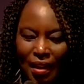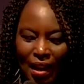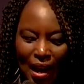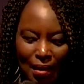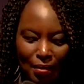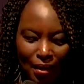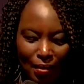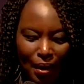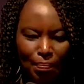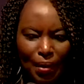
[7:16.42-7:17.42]
And and
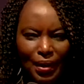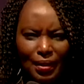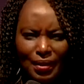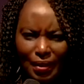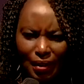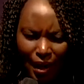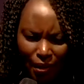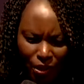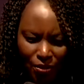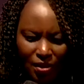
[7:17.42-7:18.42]
and and the, I
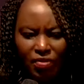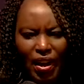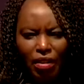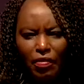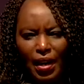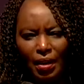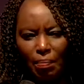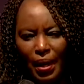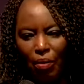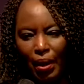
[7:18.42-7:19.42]
use the dragonfly in
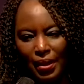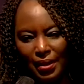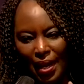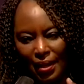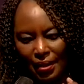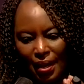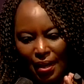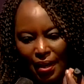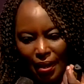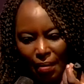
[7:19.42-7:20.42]
many ways as a,
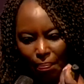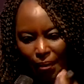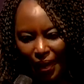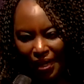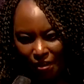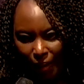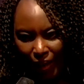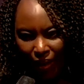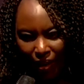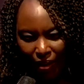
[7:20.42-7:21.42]
a
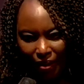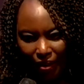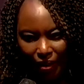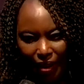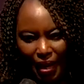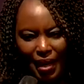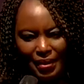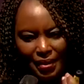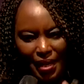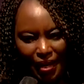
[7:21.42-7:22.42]
placemaker, a
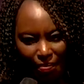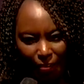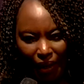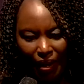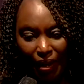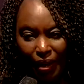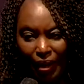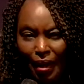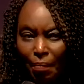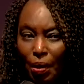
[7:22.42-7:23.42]
site maker,
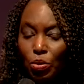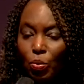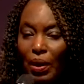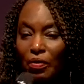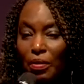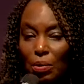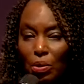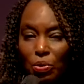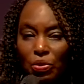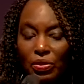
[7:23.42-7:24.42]
because one of the
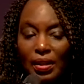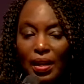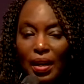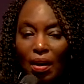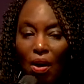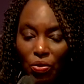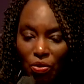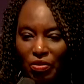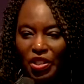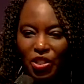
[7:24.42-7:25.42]
most uh,
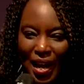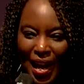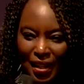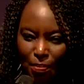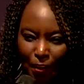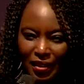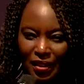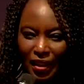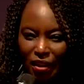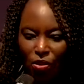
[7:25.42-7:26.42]
controversial aspects
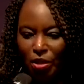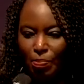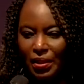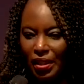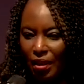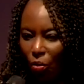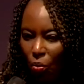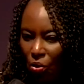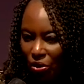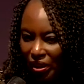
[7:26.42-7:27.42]
linked to these particular
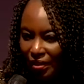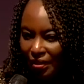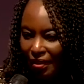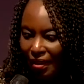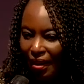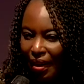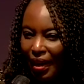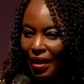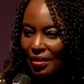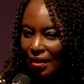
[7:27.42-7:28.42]
waters
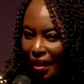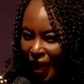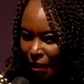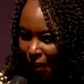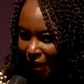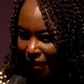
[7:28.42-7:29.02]
is the naming.